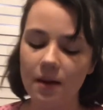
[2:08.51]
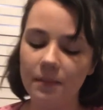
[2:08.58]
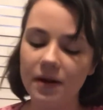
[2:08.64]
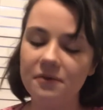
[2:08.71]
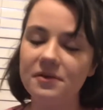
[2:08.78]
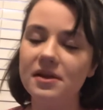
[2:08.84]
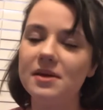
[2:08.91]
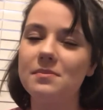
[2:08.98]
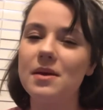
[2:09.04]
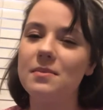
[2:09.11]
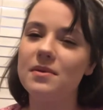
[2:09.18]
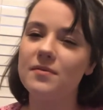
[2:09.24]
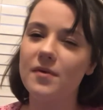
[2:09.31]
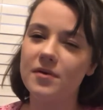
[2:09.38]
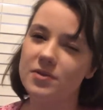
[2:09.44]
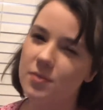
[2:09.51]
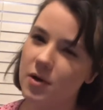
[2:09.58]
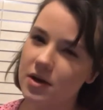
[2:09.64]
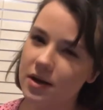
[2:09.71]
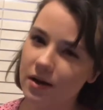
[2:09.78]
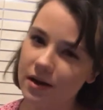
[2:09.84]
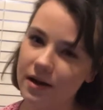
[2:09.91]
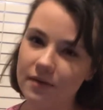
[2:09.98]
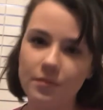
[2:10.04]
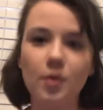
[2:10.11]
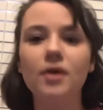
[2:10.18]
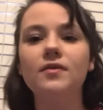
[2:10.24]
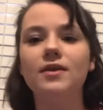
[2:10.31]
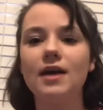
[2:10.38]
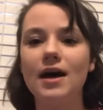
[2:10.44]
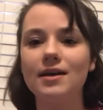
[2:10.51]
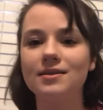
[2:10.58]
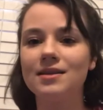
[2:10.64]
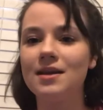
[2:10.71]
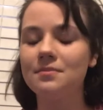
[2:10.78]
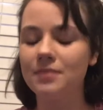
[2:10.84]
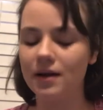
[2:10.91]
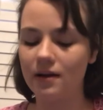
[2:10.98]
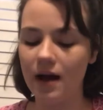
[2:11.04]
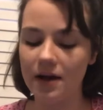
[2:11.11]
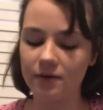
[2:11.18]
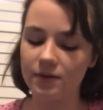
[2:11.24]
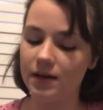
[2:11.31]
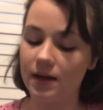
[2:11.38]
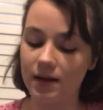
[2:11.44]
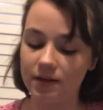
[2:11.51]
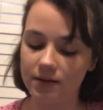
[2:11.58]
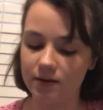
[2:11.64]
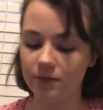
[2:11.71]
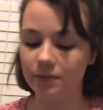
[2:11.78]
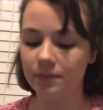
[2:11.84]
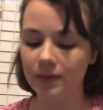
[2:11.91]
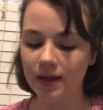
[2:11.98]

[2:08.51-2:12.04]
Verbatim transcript: But I feel like maybe if I was born here, I'd have more of an accent, but I don't think I do.